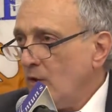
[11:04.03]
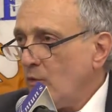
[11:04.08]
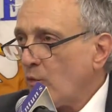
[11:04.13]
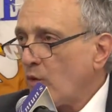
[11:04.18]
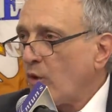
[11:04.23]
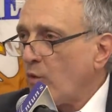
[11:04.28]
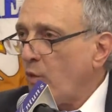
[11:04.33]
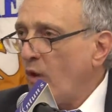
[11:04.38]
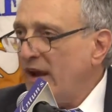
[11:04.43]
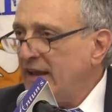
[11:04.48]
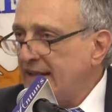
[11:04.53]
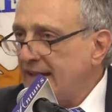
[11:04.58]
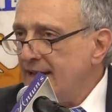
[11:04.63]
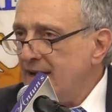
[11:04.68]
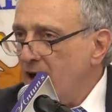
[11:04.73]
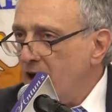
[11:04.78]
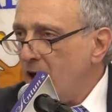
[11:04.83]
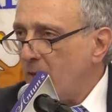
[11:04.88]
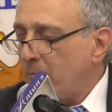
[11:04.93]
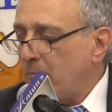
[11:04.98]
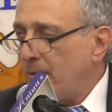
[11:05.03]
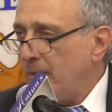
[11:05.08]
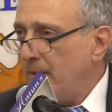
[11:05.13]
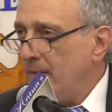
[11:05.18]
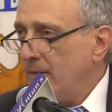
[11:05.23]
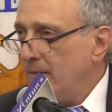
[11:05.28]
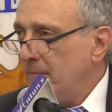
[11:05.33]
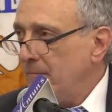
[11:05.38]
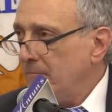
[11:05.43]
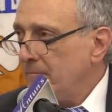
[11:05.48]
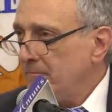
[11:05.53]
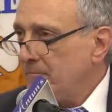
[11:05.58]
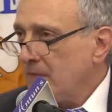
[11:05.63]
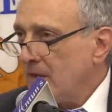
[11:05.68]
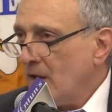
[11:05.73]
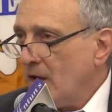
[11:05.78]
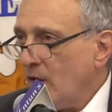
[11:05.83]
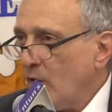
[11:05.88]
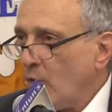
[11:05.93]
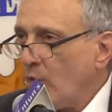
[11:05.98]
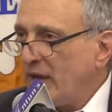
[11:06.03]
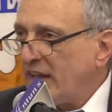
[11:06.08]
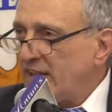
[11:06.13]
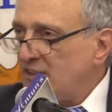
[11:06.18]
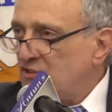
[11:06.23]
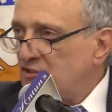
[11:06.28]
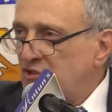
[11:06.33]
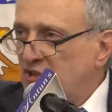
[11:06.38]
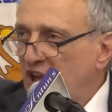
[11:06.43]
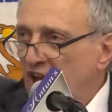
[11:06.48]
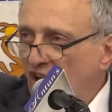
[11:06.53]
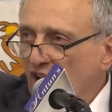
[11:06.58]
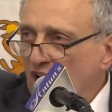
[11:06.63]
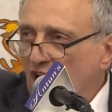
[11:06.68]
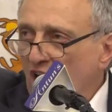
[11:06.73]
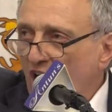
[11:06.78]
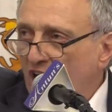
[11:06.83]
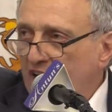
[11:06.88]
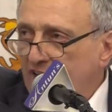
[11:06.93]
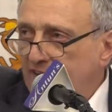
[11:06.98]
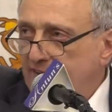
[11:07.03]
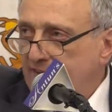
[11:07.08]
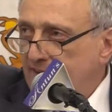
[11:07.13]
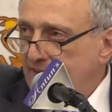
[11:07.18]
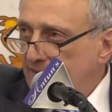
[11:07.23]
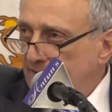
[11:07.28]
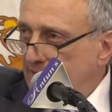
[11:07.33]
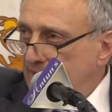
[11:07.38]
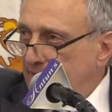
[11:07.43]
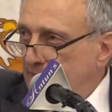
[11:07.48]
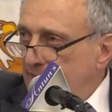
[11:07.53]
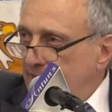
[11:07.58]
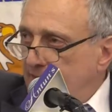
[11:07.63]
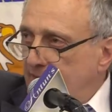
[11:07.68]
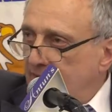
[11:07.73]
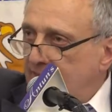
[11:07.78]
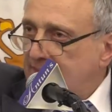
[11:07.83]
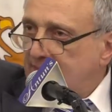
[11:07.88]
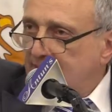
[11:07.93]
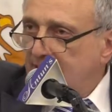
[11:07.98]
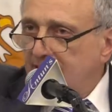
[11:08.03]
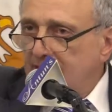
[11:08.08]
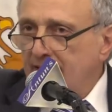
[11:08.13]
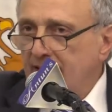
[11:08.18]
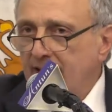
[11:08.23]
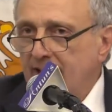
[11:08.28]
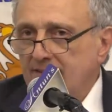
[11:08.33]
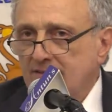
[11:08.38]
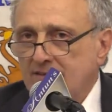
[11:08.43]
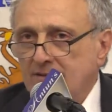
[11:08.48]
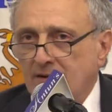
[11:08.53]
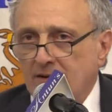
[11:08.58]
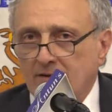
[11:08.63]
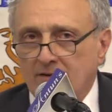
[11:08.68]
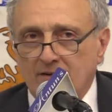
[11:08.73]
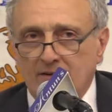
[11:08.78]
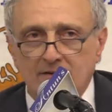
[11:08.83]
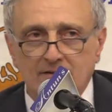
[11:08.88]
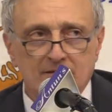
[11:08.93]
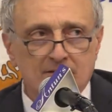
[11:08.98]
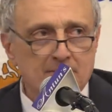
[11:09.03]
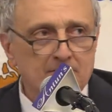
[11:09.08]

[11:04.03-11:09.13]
We're waking up. We can see a light at the end of that tunnel.